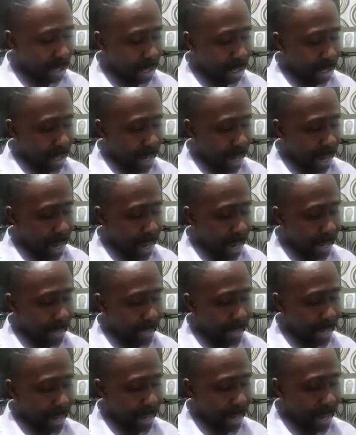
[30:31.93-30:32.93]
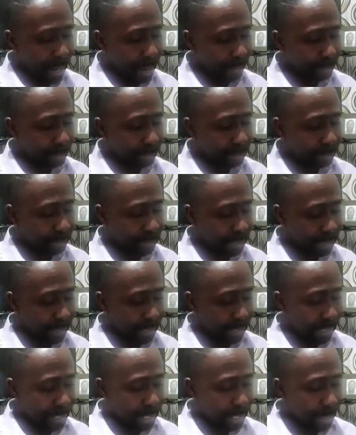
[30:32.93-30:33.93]
And
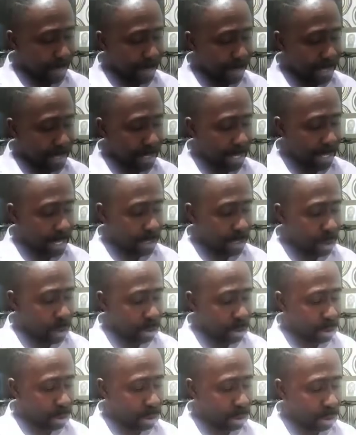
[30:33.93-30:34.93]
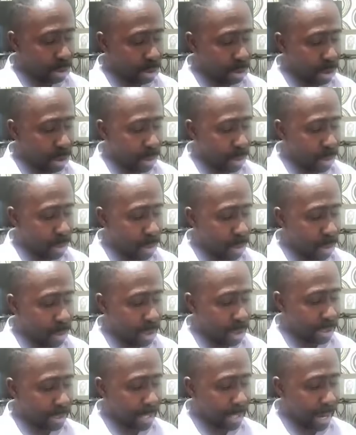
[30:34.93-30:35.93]
the president also
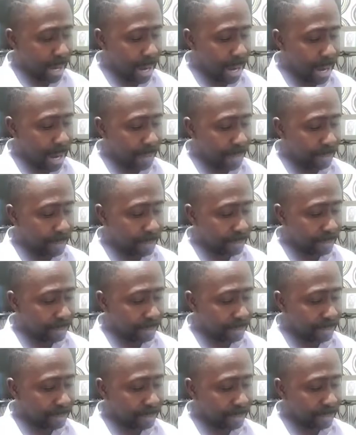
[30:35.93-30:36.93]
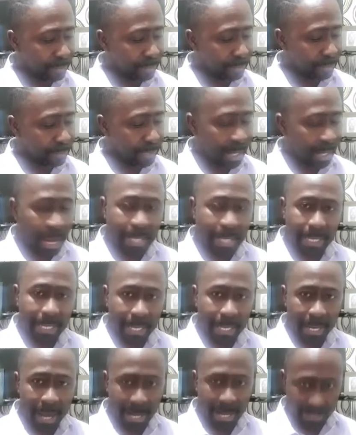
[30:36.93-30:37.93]
was at
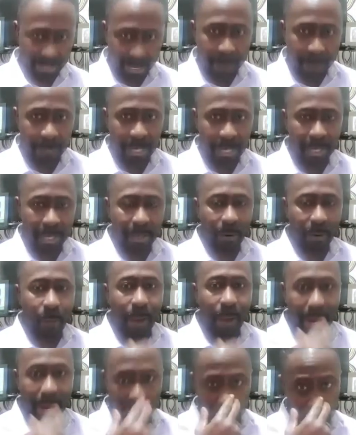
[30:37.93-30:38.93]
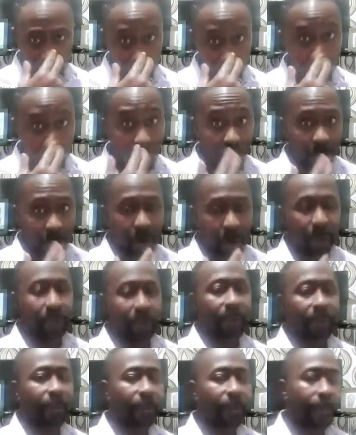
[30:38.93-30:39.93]
the assembly where he spoke.
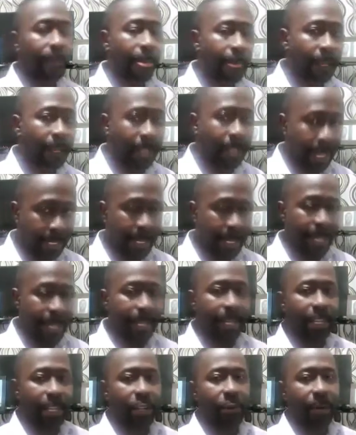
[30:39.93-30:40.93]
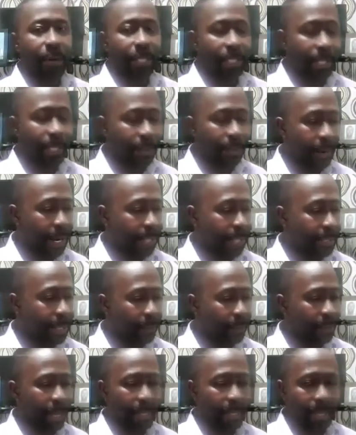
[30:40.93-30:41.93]
He attended the UN General
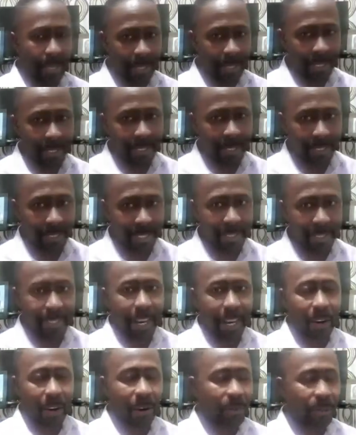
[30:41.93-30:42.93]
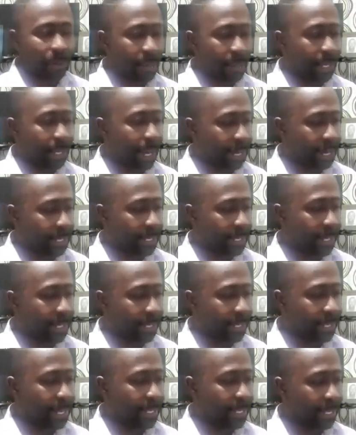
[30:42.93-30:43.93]
Assembly. I think this is the second one that he's
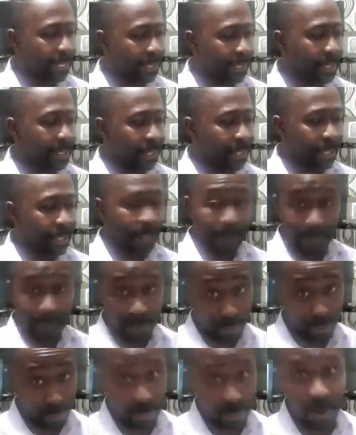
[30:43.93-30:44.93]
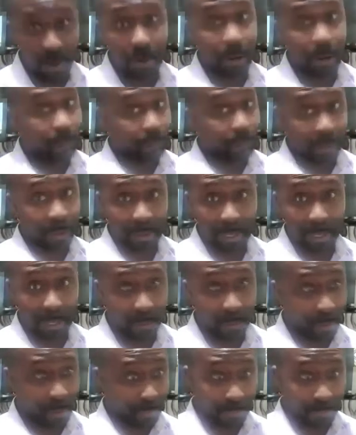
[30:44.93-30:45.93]
attending. The first one obviously
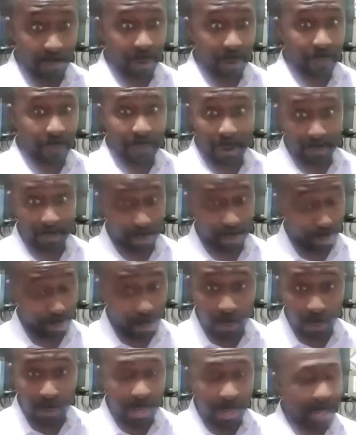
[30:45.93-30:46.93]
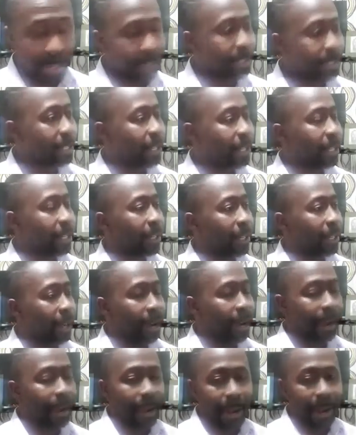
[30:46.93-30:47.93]
was full of stories.
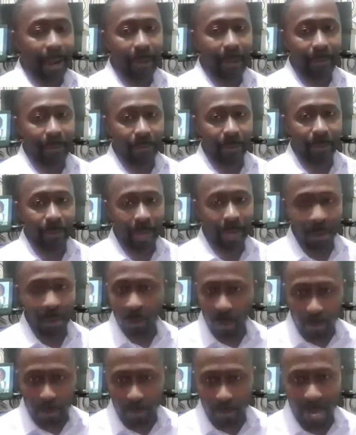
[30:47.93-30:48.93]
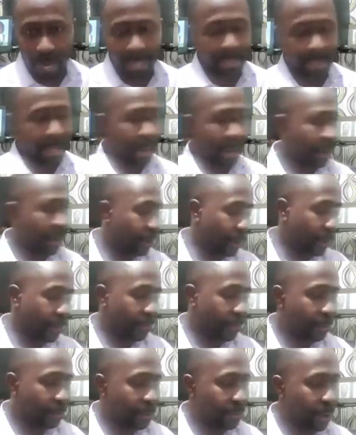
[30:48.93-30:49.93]
We're not going back there.
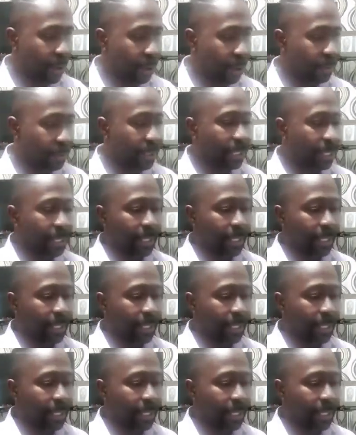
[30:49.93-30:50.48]
We've moved on.